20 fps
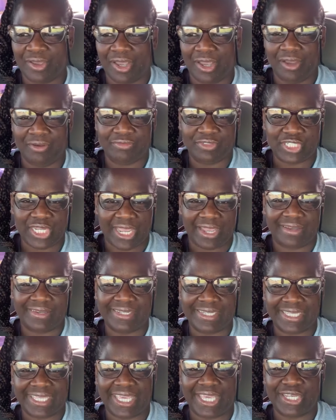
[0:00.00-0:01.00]
of
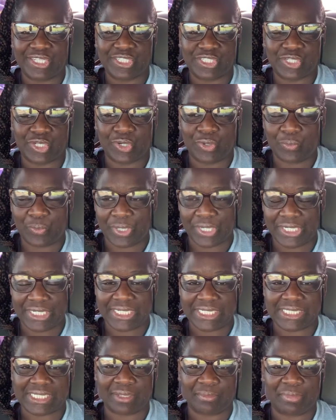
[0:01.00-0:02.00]
childhood cancer
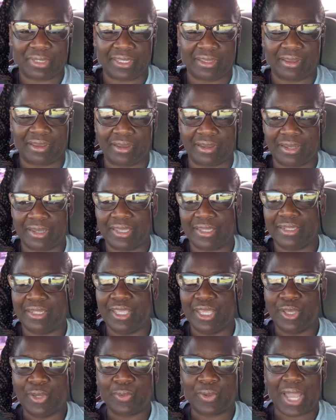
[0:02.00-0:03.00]
awareness and
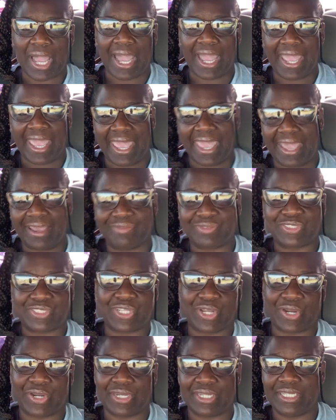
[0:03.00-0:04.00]
beyond? I have
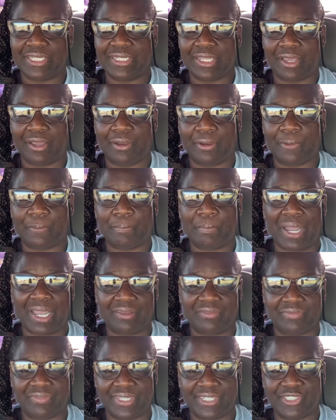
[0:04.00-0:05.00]
started my
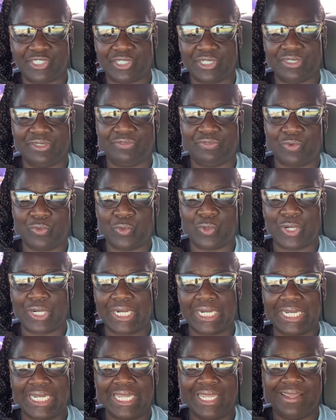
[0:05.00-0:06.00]
vision
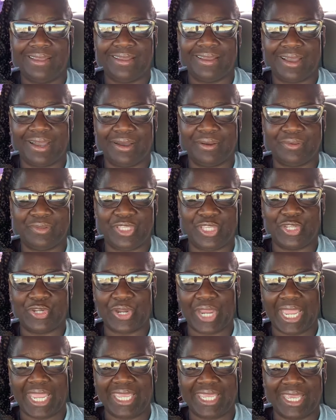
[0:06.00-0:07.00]
for year
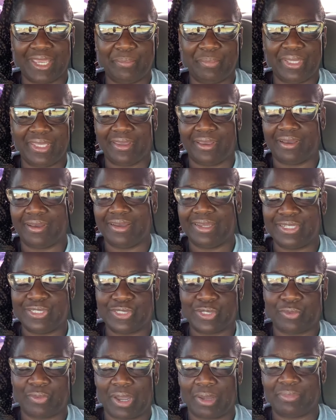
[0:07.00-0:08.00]
8 and beyond,
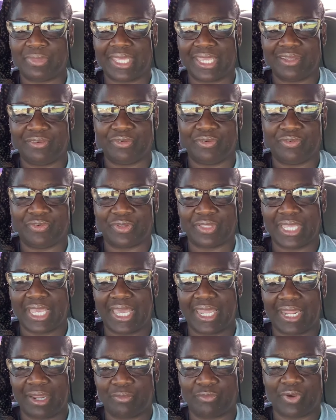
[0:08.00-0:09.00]
so I'm thankful for
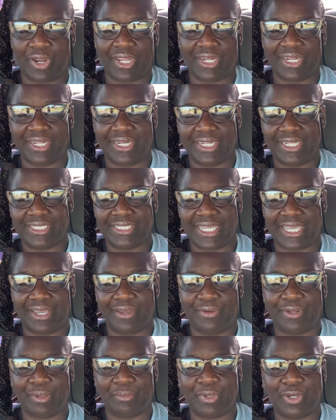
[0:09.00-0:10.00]
that. I'm writing it
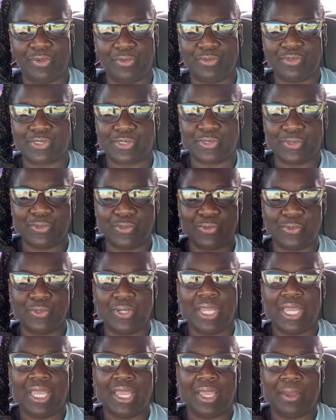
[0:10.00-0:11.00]
down. I'm old school,
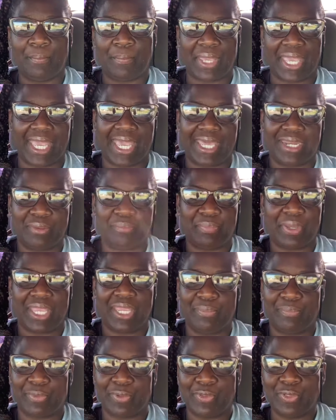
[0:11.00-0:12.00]
pad and
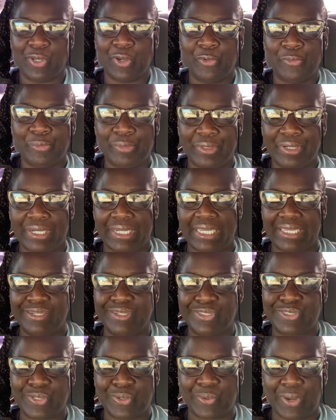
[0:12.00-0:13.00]
paper, notebook, and
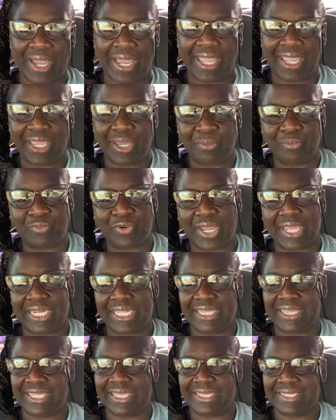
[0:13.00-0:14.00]
so I am
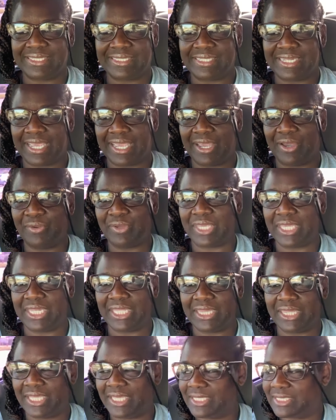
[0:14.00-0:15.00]
writing things down, getting
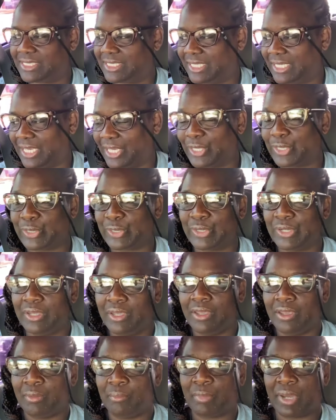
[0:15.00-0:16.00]
things together.
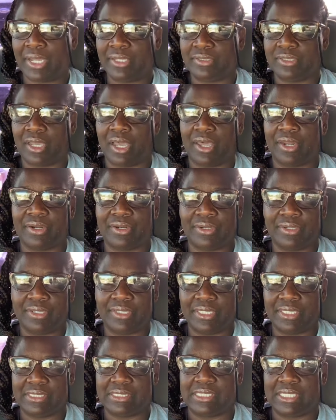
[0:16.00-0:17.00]
My daughter
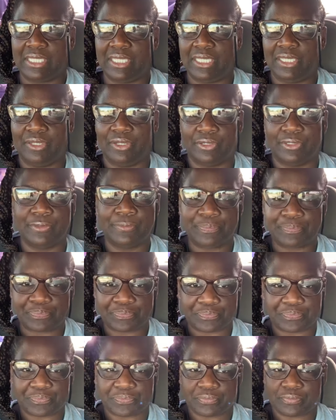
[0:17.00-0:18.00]
is here,
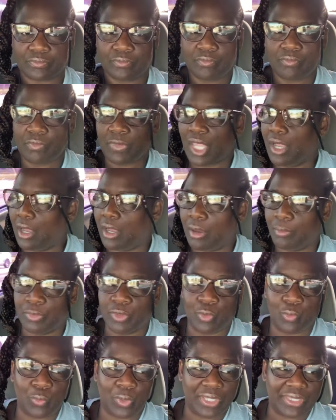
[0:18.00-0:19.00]

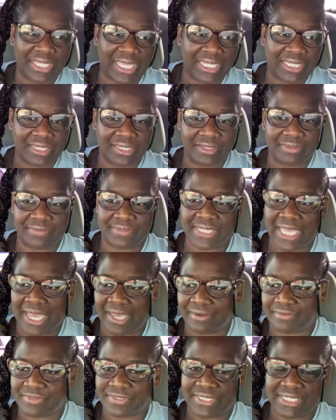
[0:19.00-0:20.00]
the one that lives
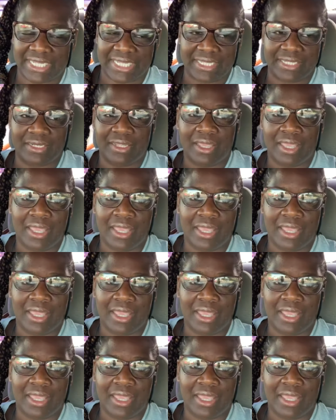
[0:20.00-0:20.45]
out of state,